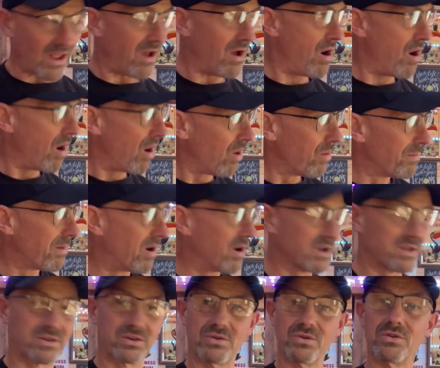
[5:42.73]
Oh
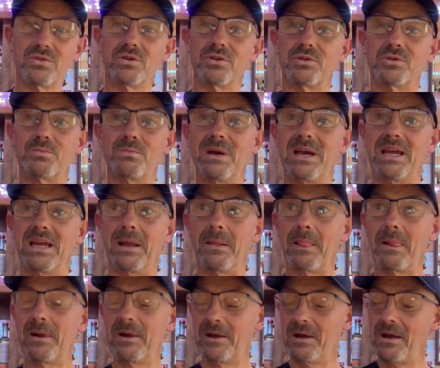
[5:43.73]
my goodness me.
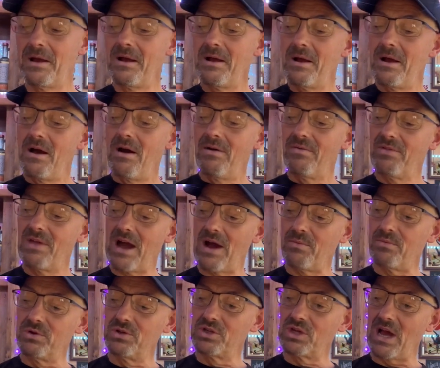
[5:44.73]
That
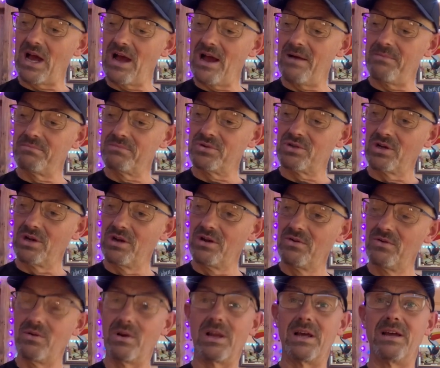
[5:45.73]
was
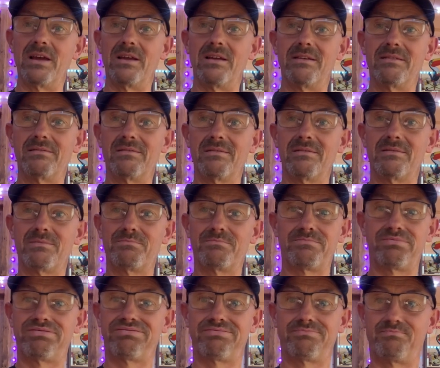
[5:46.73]
absolutely
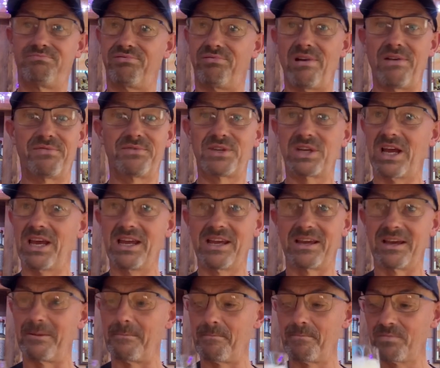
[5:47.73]

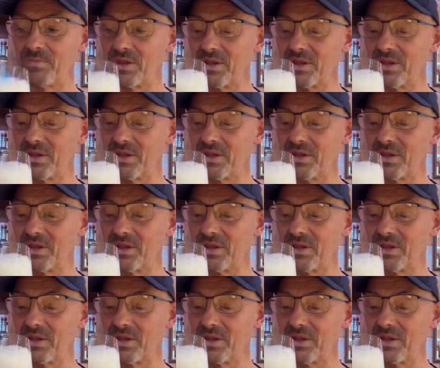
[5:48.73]
breathtaking.